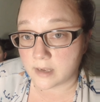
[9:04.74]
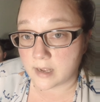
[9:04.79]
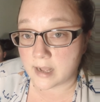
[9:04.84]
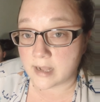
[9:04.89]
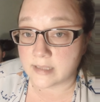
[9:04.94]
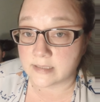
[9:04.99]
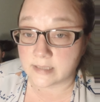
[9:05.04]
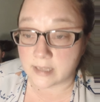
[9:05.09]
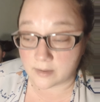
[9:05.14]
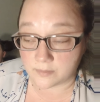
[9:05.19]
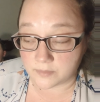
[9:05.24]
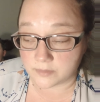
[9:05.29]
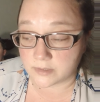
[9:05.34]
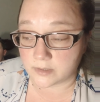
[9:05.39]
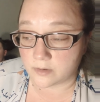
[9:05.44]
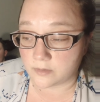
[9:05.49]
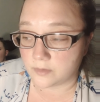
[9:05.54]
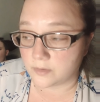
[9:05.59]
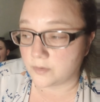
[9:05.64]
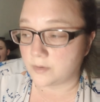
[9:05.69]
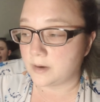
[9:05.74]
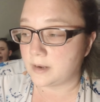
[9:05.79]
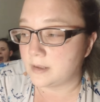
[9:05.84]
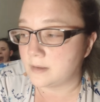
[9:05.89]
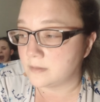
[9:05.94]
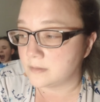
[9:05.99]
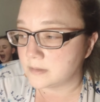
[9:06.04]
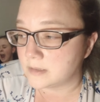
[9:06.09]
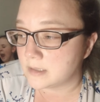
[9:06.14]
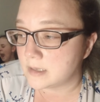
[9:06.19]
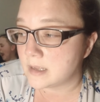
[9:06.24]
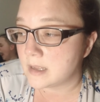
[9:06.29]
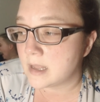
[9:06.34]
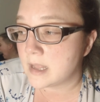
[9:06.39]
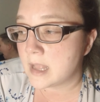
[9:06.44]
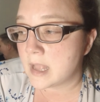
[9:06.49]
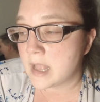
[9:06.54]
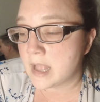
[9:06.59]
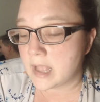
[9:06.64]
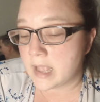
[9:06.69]
as I was on the ground.
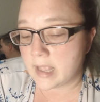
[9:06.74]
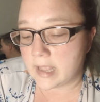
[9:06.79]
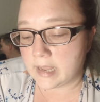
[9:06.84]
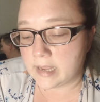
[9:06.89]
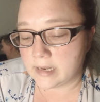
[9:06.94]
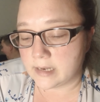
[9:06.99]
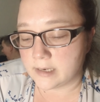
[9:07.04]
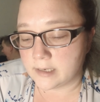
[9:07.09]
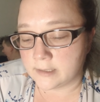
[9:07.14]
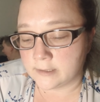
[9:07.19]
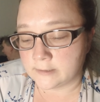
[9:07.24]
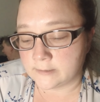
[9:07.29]
And